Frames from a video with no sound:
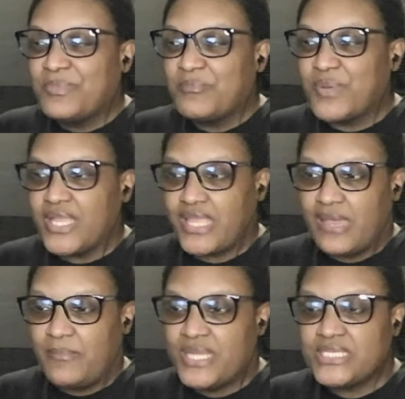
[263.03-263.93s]
But yeah,
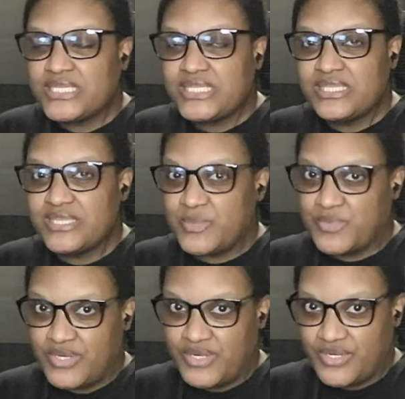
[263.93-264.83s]
basically they
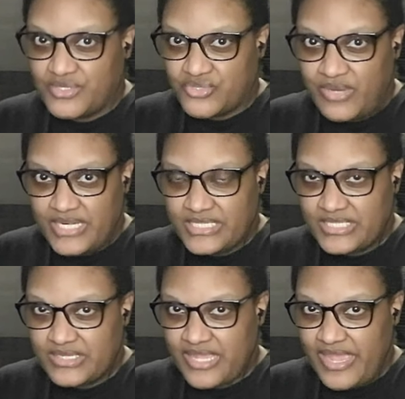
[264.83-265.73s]
were trying to
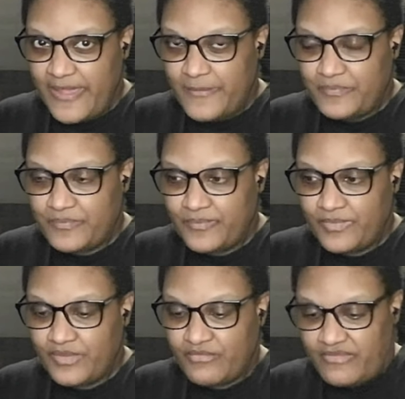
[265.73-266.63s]
get
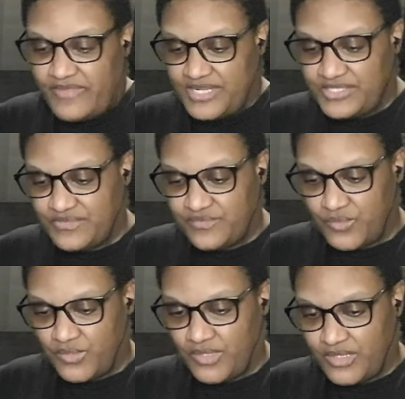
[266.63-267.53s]
revenge
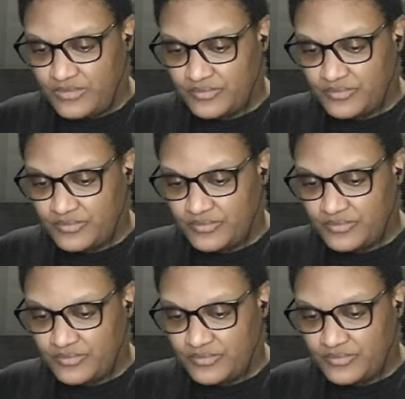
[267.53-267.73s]
for